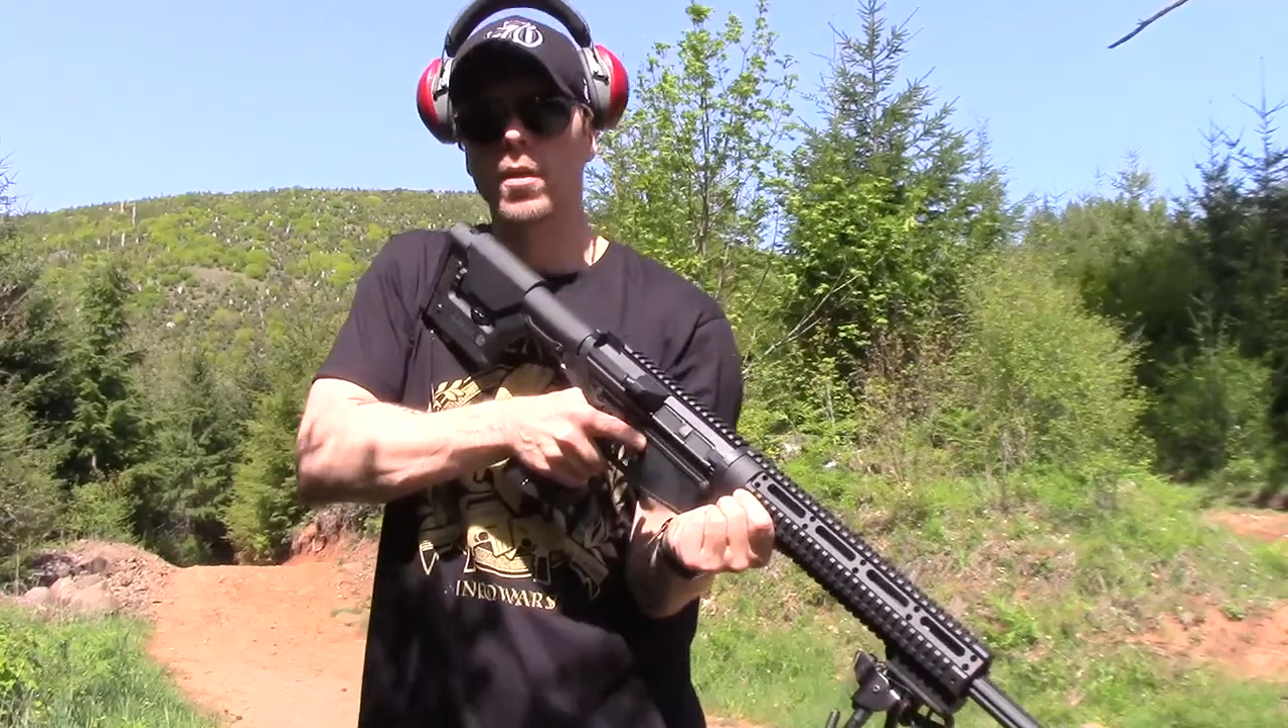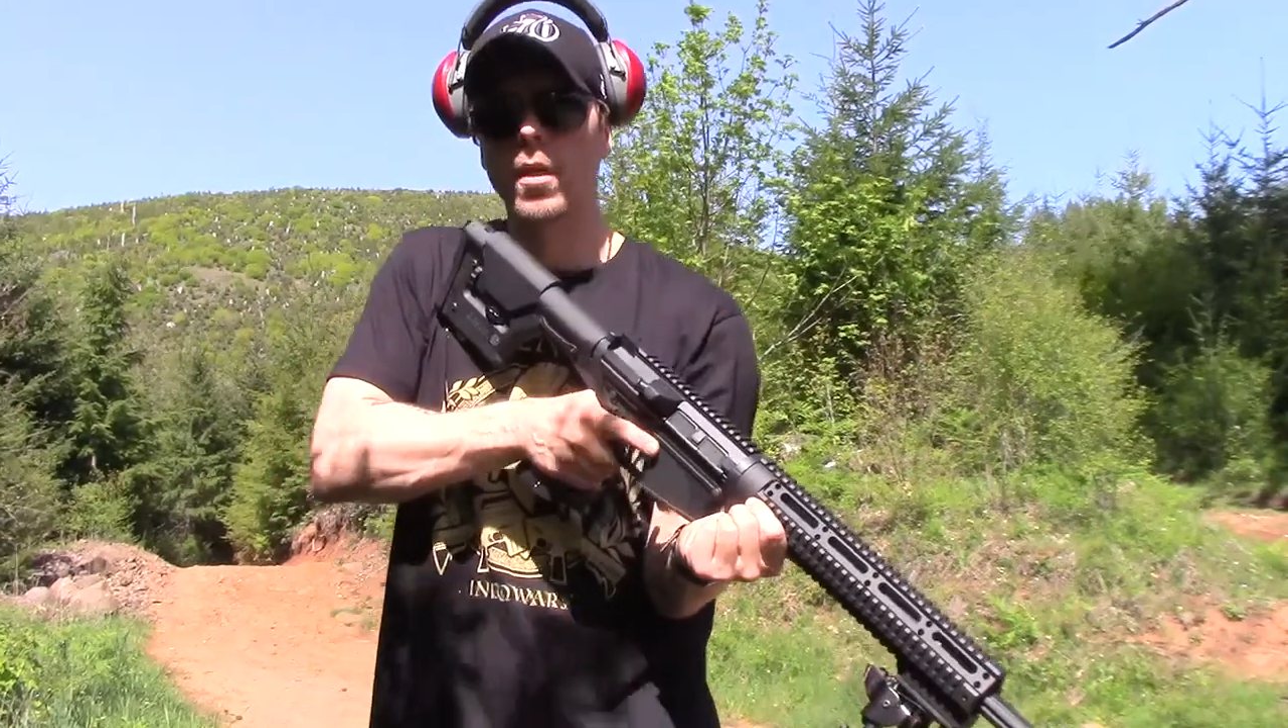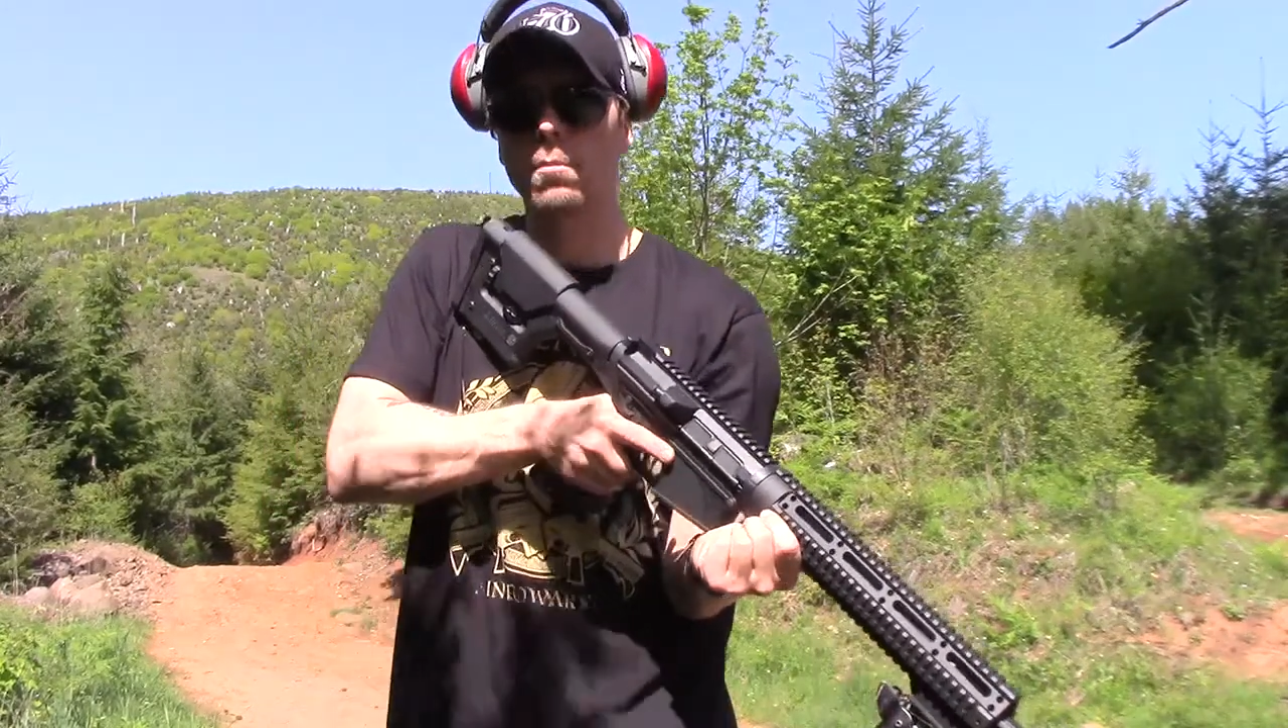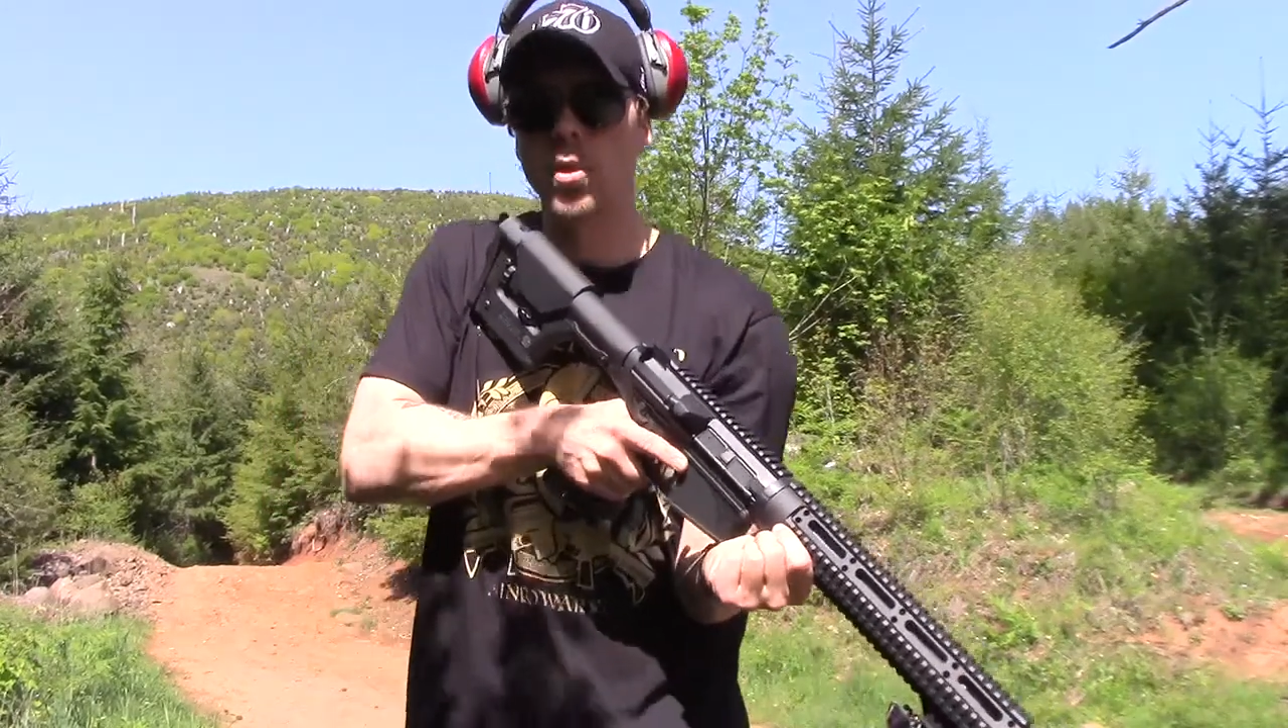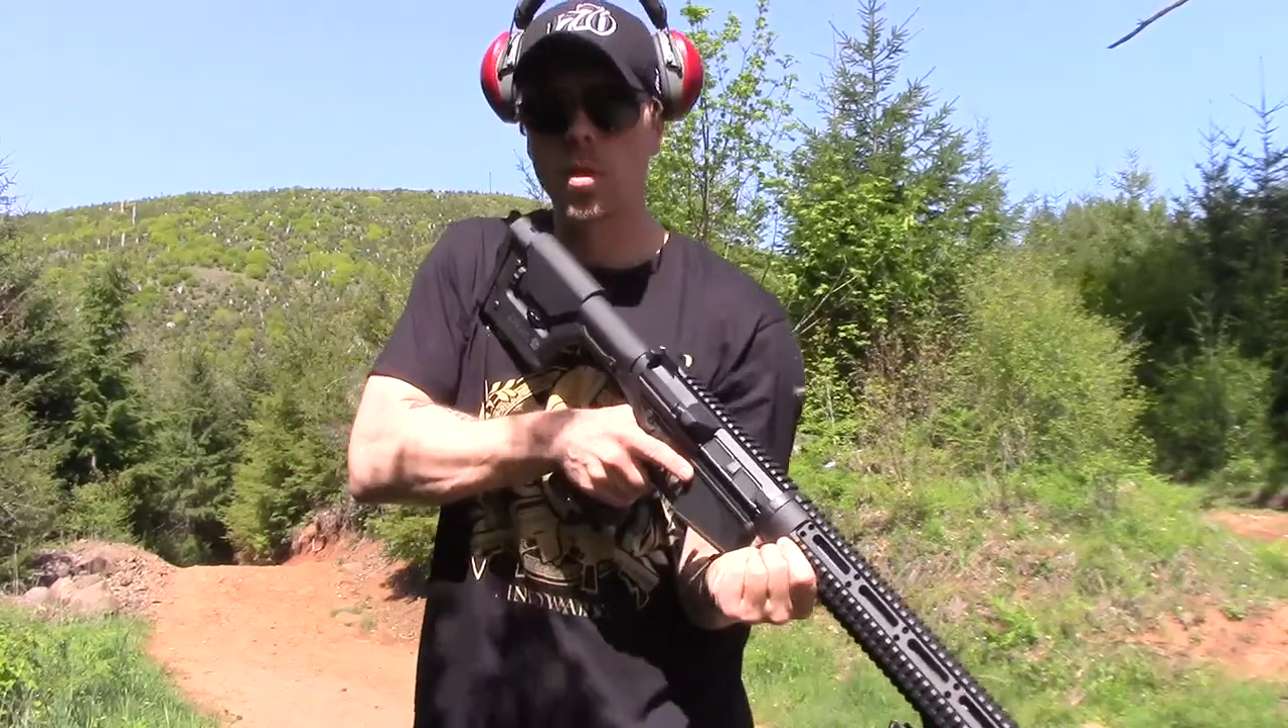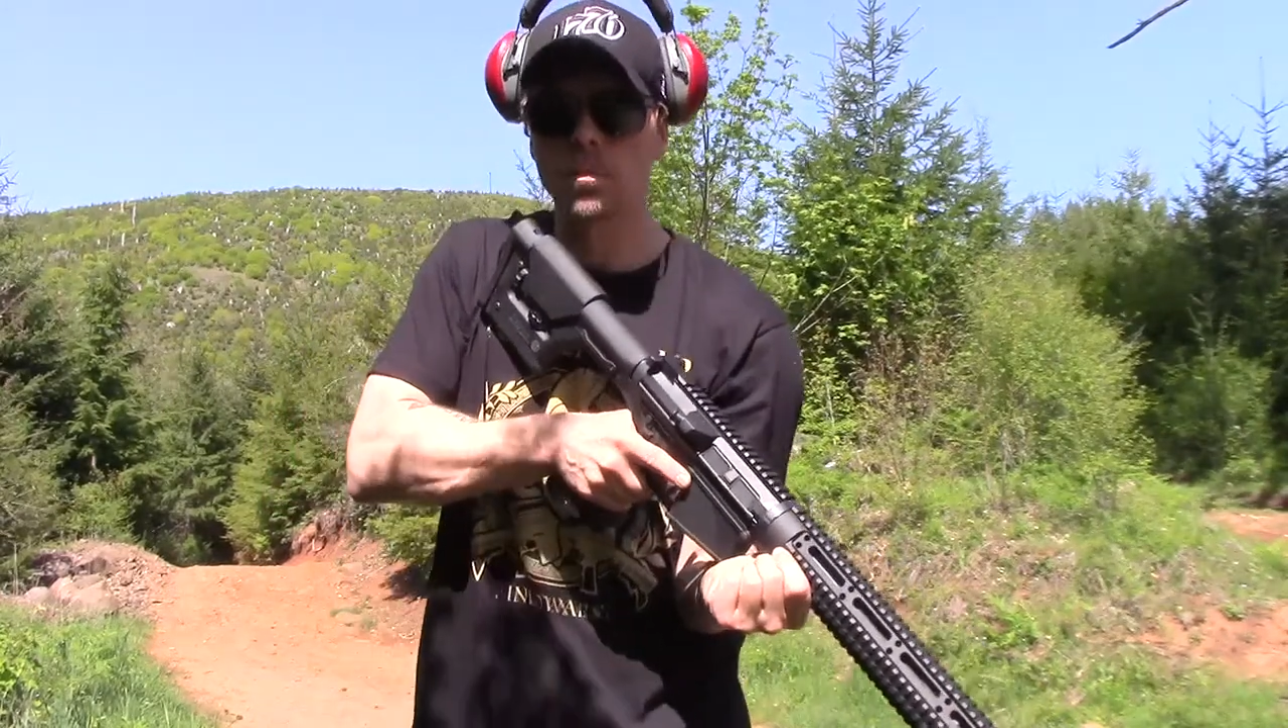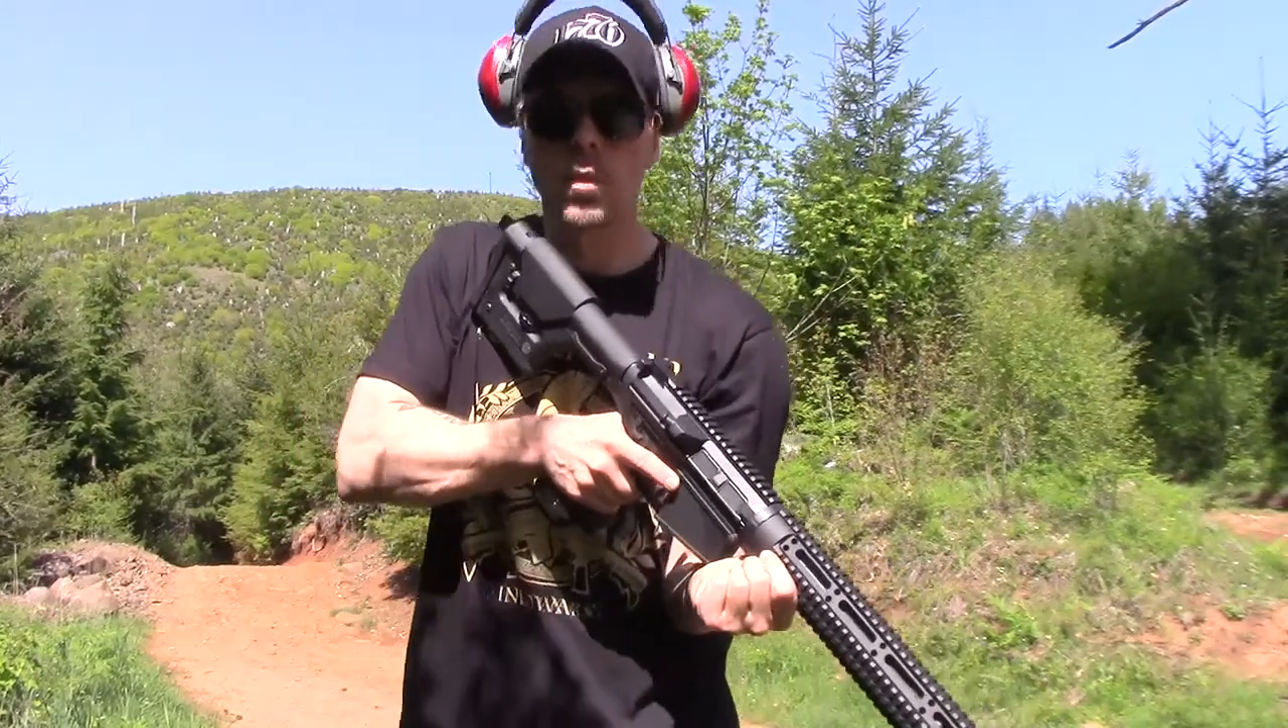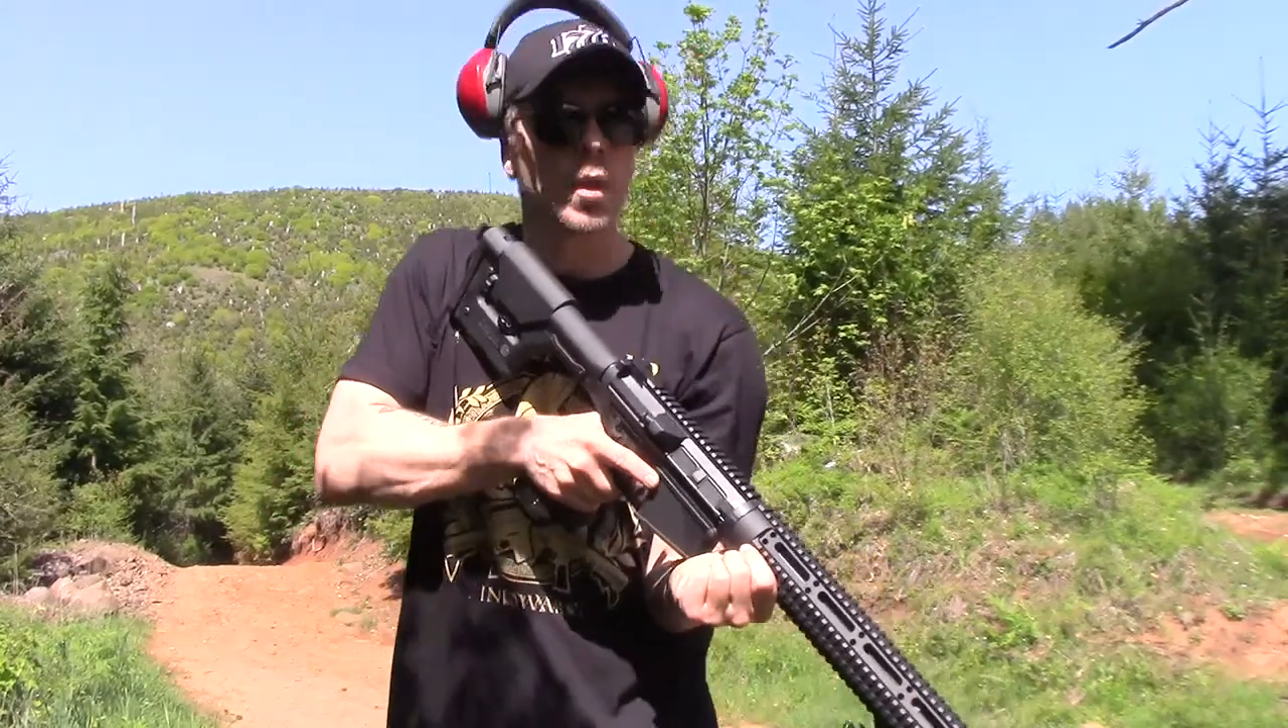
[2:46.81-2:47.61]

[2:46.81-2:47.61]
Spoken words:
damn bomb